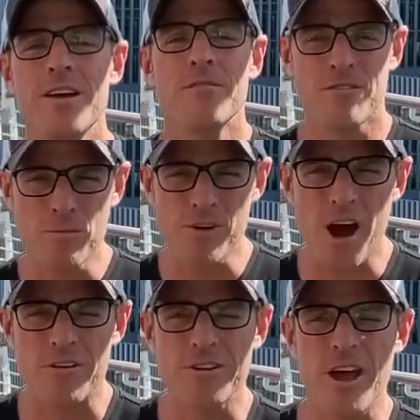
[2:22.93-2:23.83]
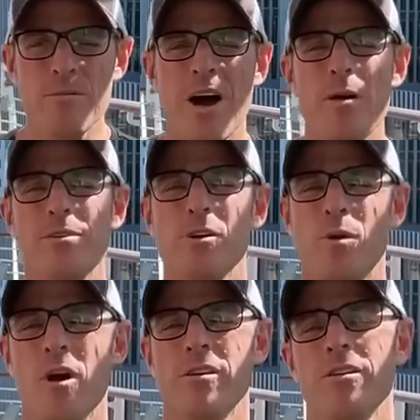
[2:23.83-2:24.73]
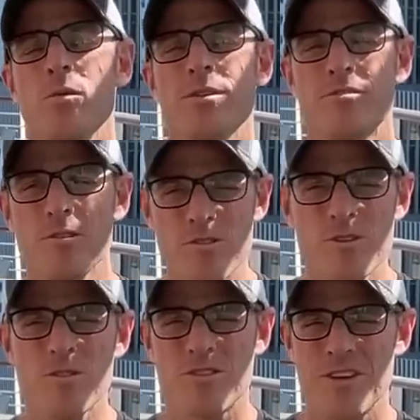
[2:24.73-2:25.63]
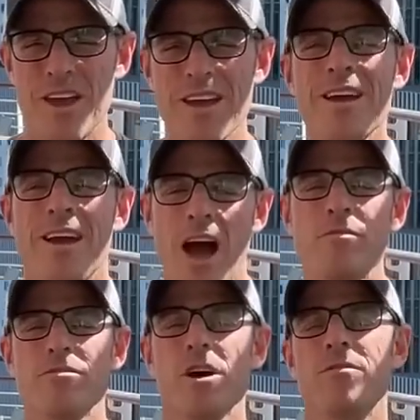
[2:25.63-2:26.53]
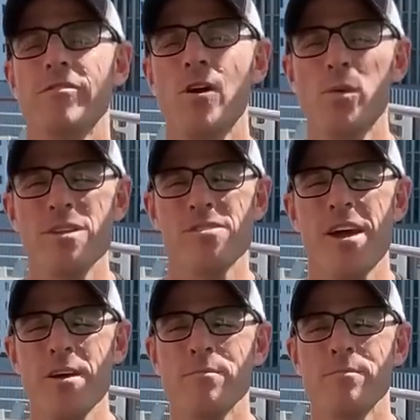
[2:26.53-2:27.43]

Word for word: From Rotterdam, I'm Doug Parker with Cruise News Today. Have yourself a great Wednesday.